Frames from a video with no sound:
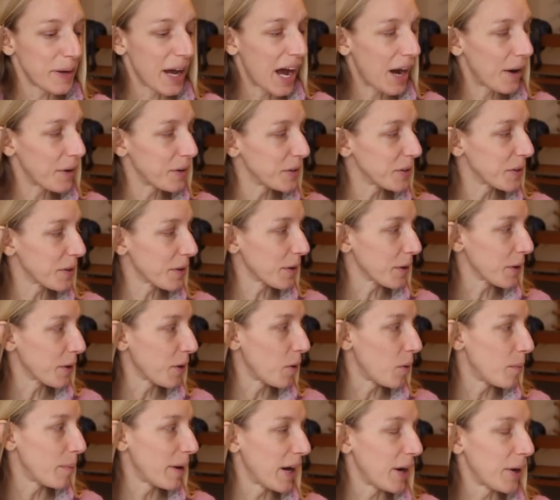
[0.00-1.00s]
how you're gonna
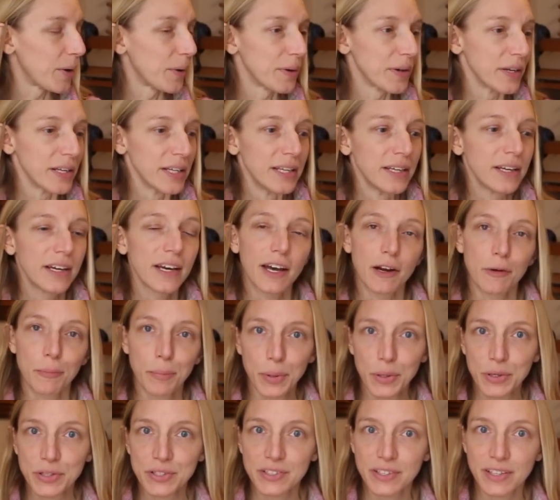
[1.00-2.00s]
go about kind of
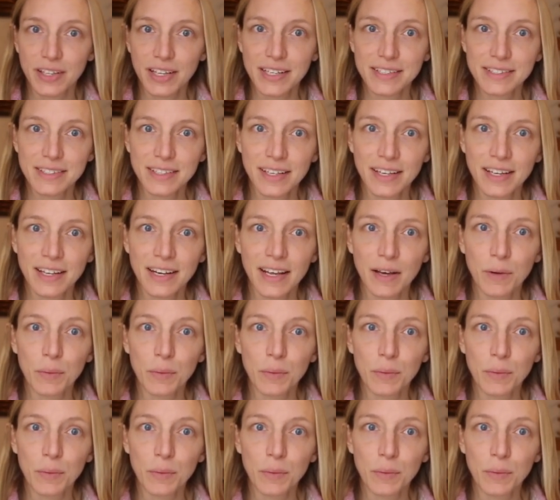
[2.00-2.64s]
personalizing it.